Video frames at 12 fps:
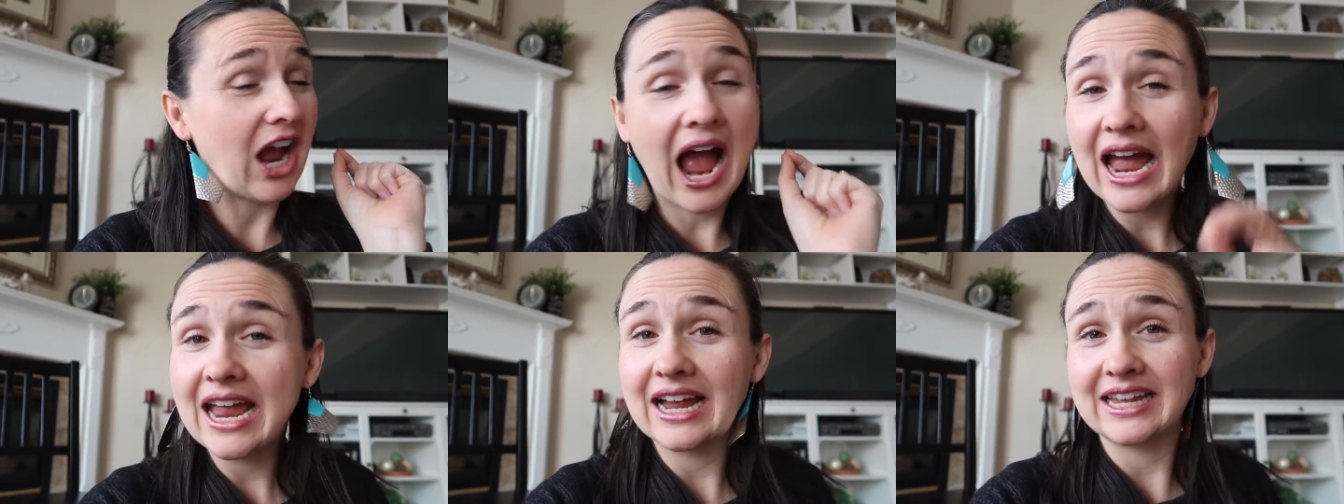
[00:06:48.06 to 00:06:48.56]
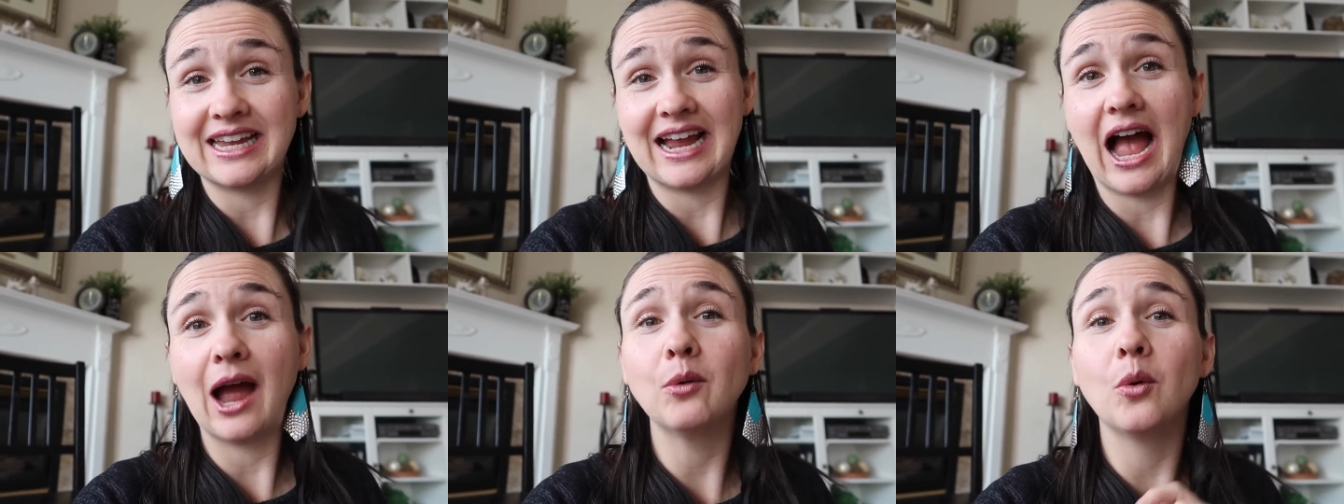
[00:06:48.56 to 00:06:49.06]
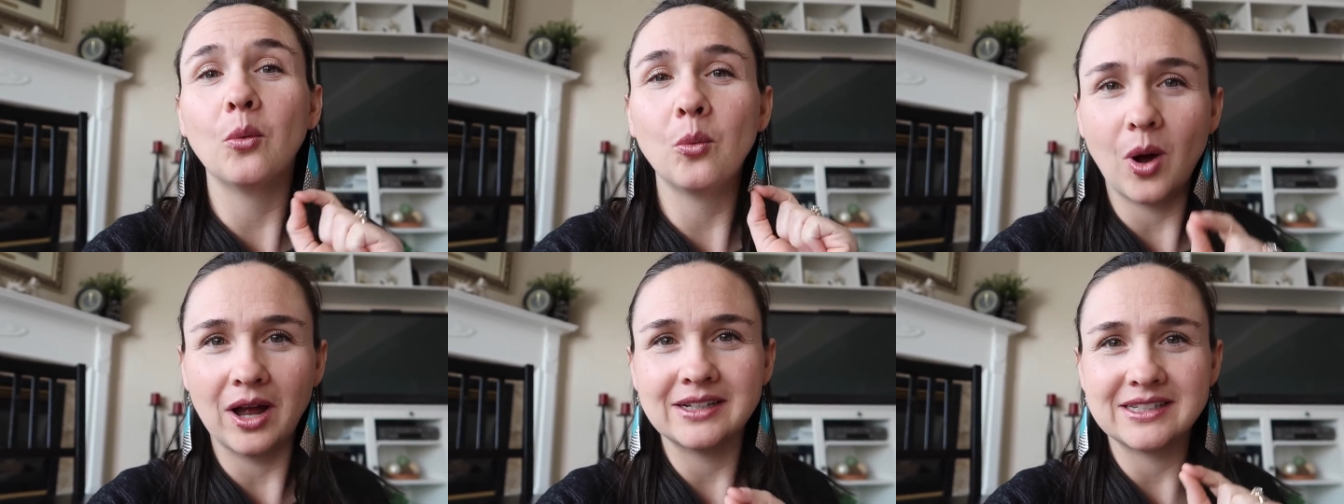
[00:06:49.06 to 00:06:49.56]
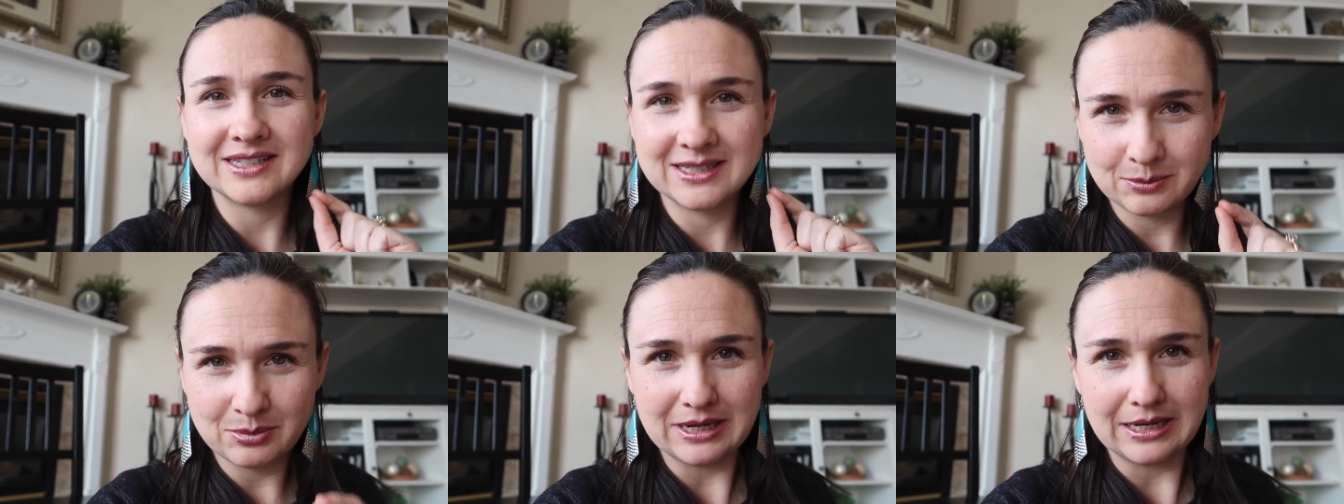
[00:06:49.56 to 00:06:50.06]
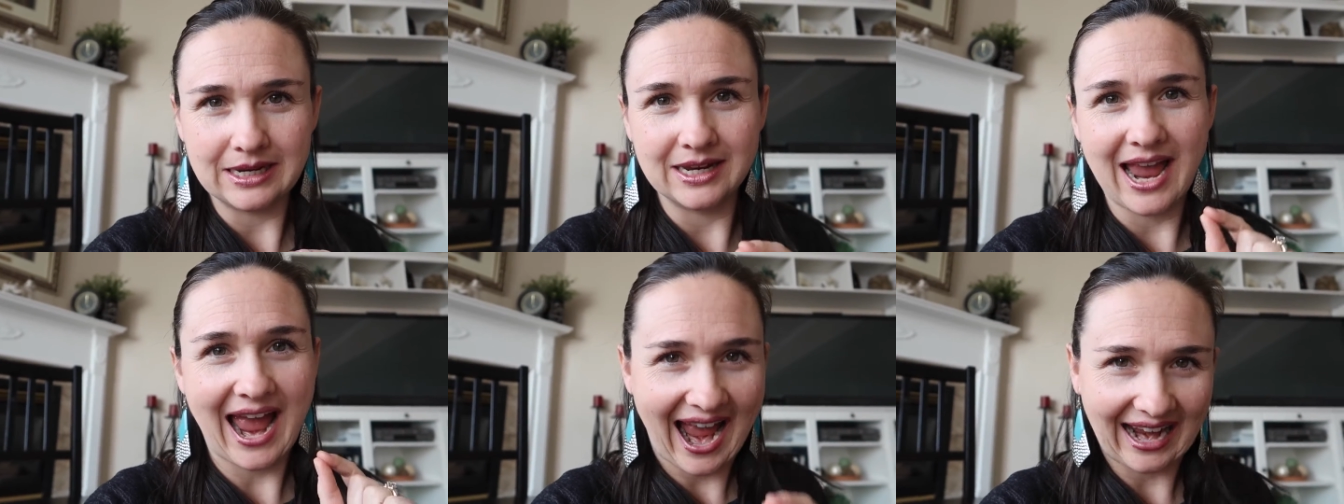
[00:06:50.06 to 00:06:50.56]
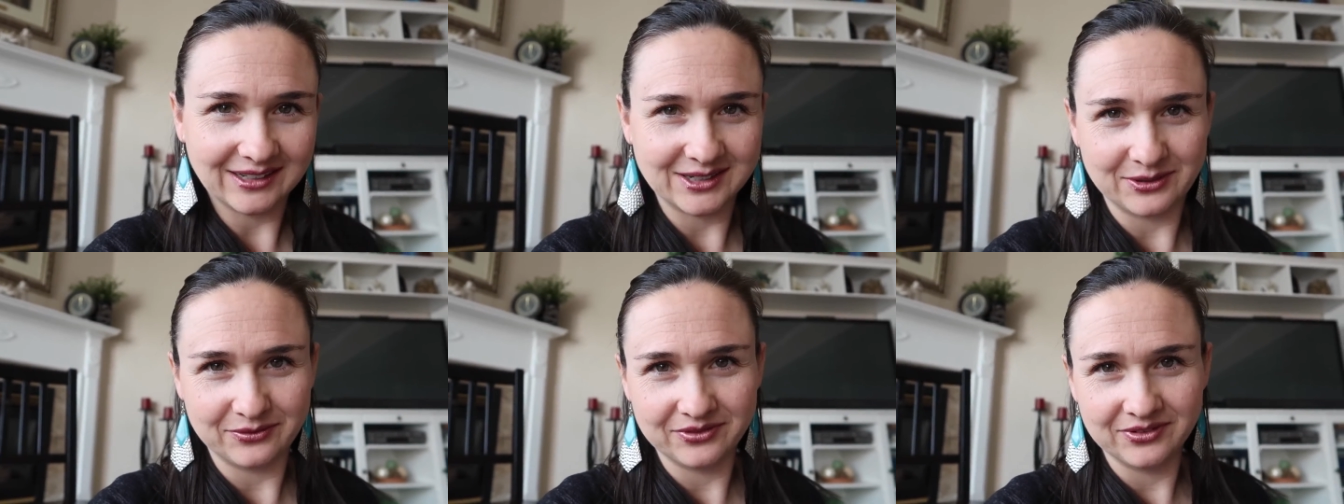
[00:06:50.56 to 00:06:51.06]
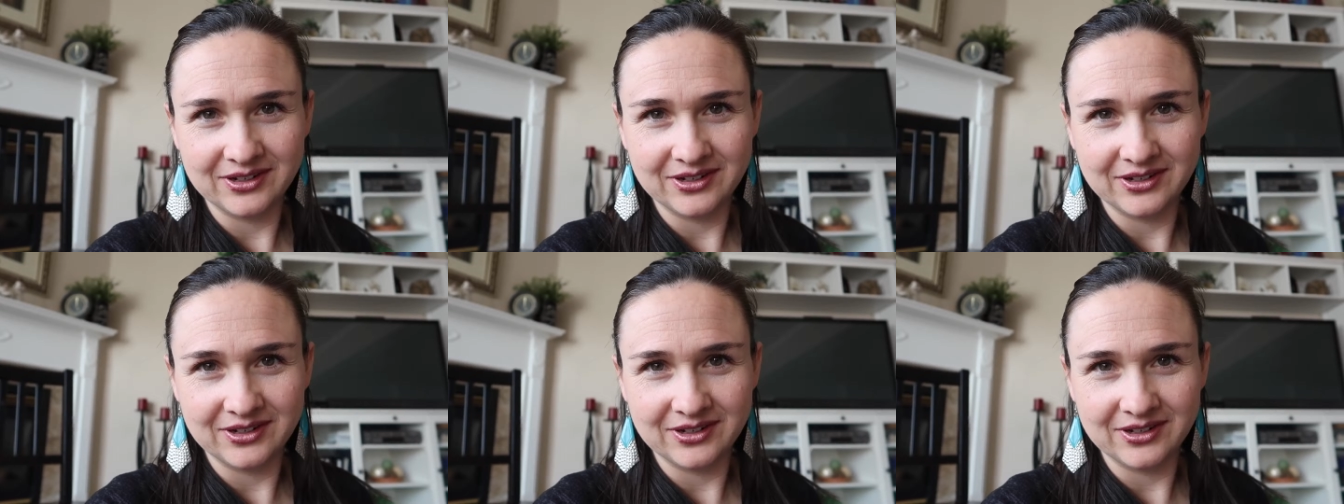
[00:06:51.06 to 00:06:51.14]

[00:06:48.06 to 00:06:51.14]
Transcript: kayaking. I will want to be active.